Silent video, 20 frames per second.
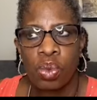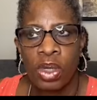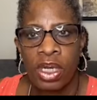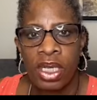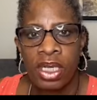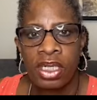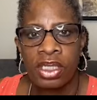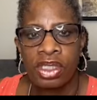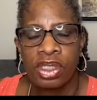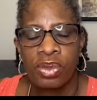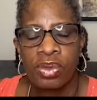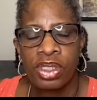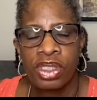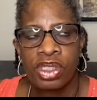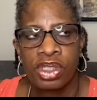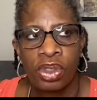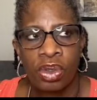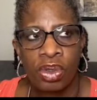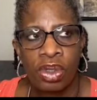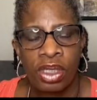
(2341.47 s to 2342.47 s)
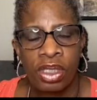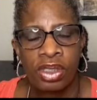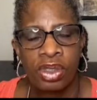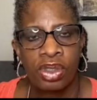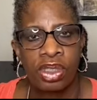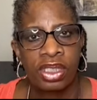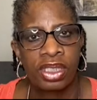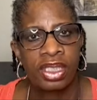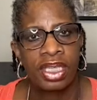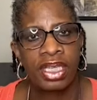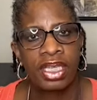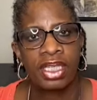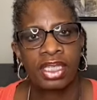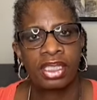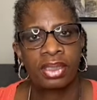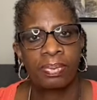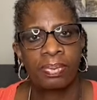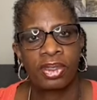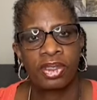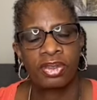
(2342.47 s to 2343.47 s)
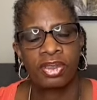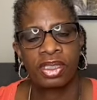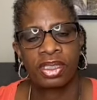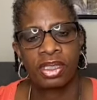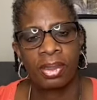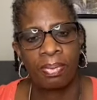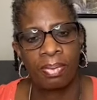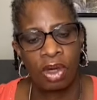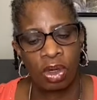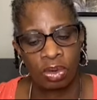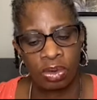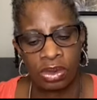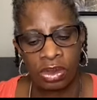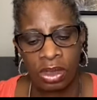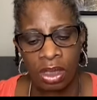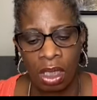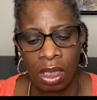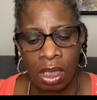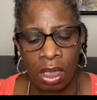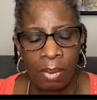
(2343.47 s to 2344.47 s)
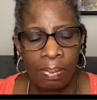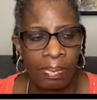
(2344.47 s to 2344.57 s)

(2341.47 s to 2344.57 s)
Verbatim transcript: Where did you enjoy your singing experience the most? Uh,